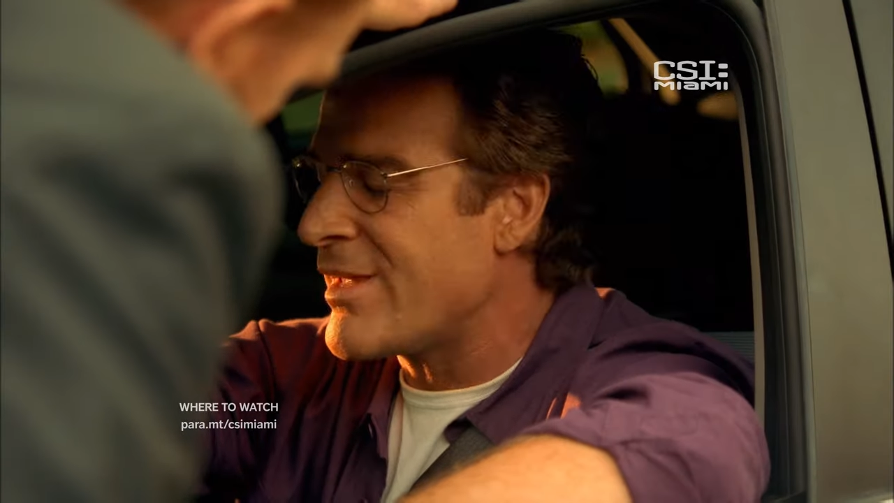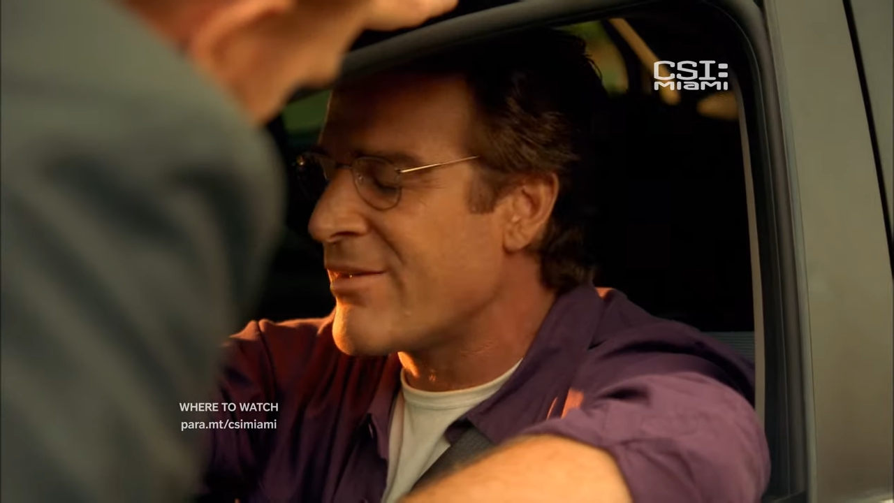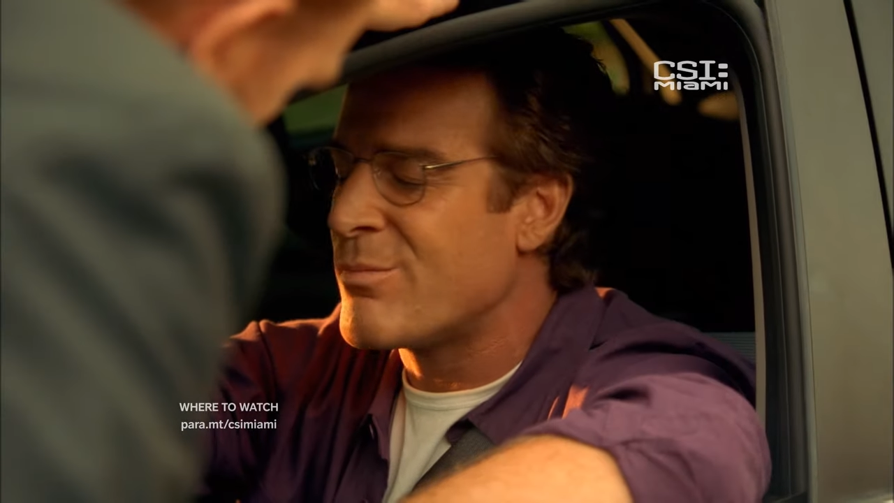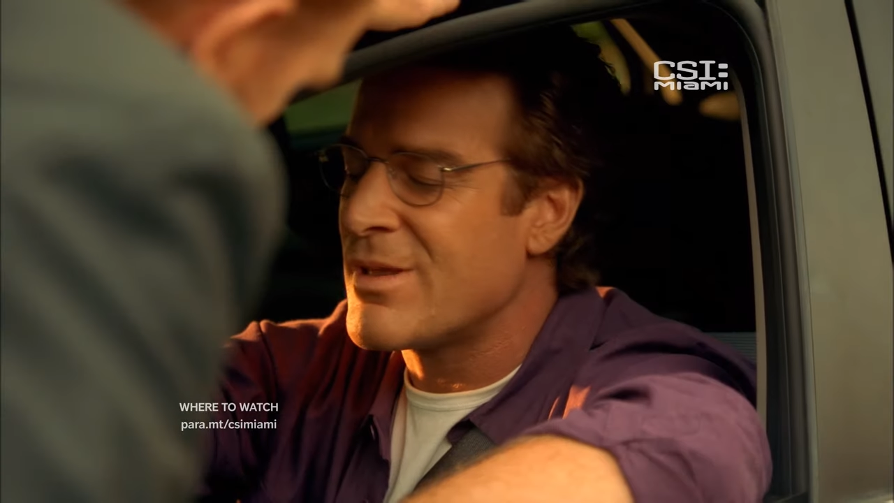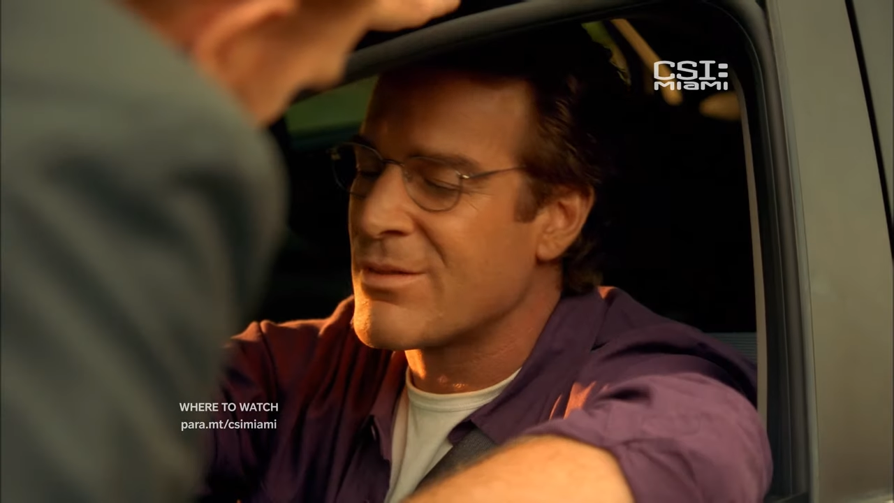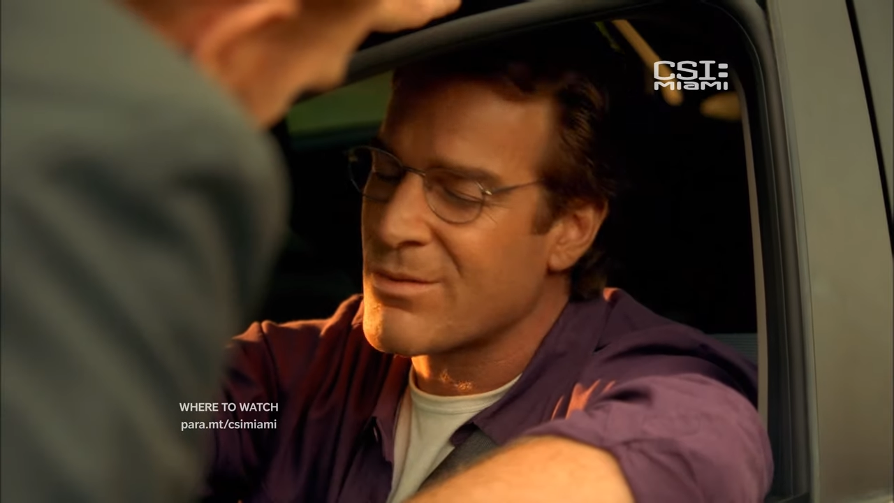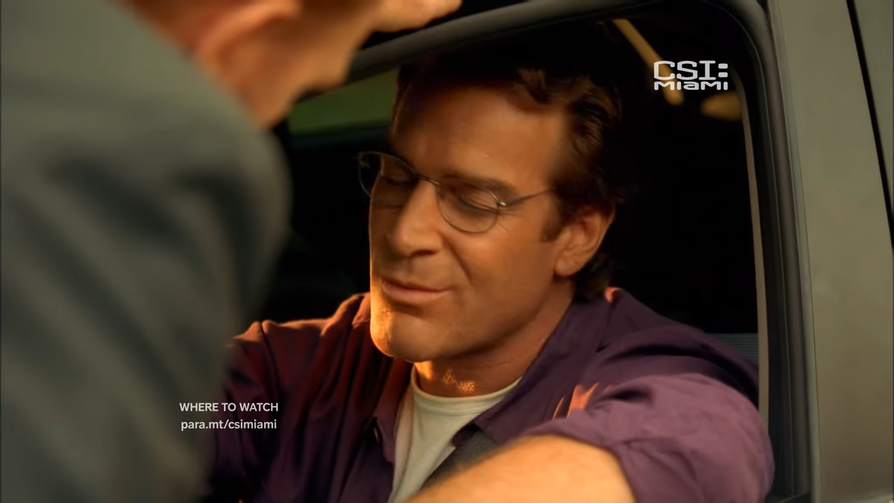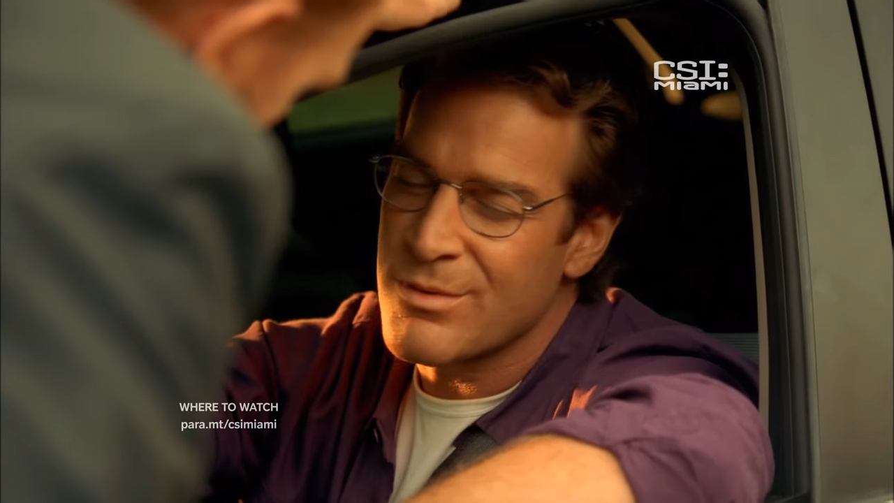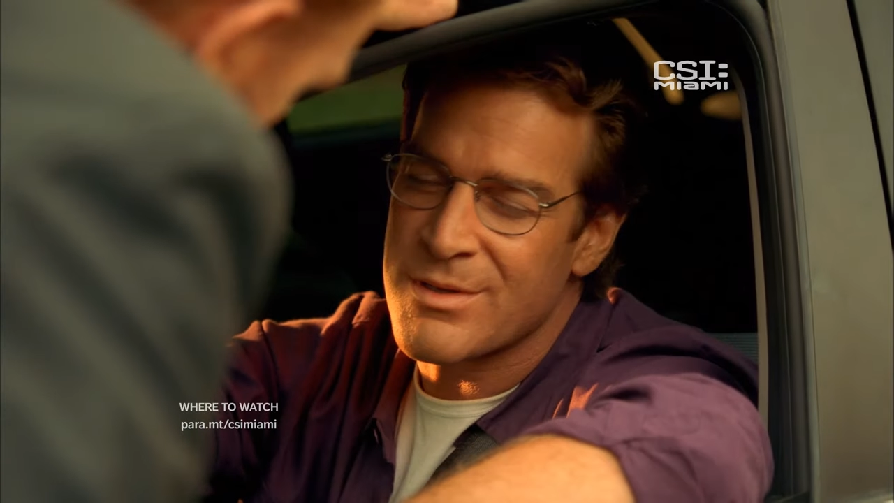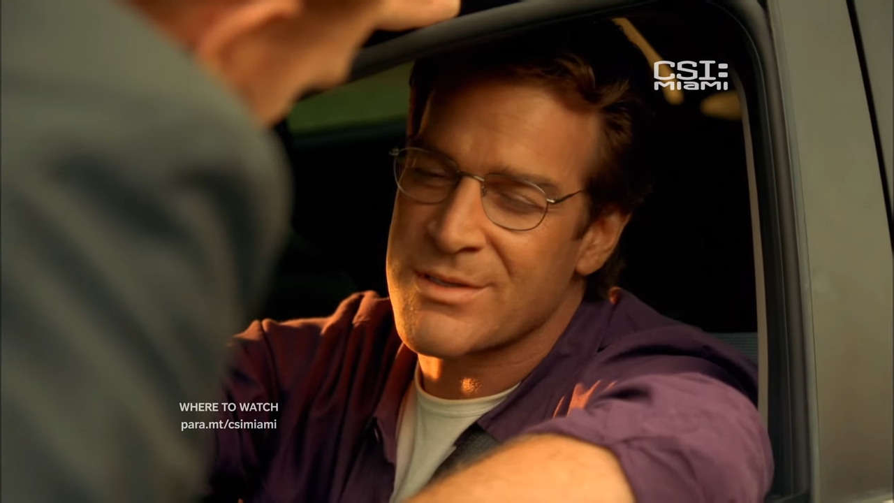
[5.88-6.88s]
We have been
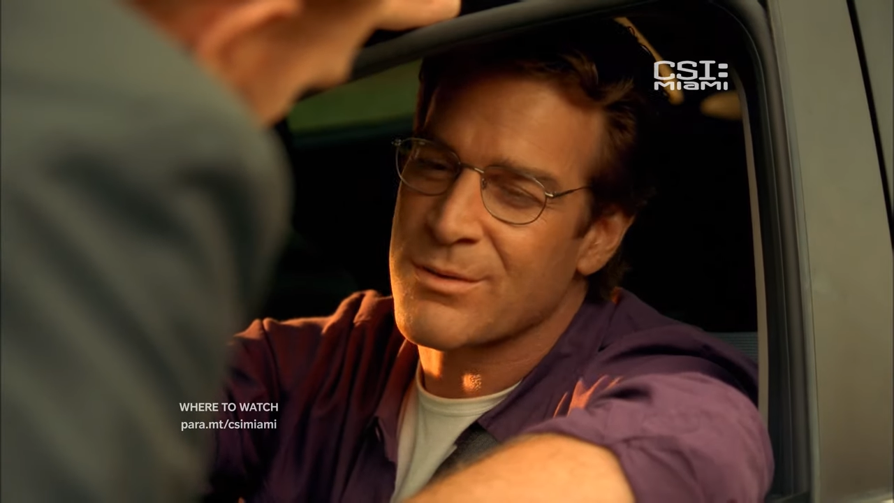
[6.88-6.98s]
through this,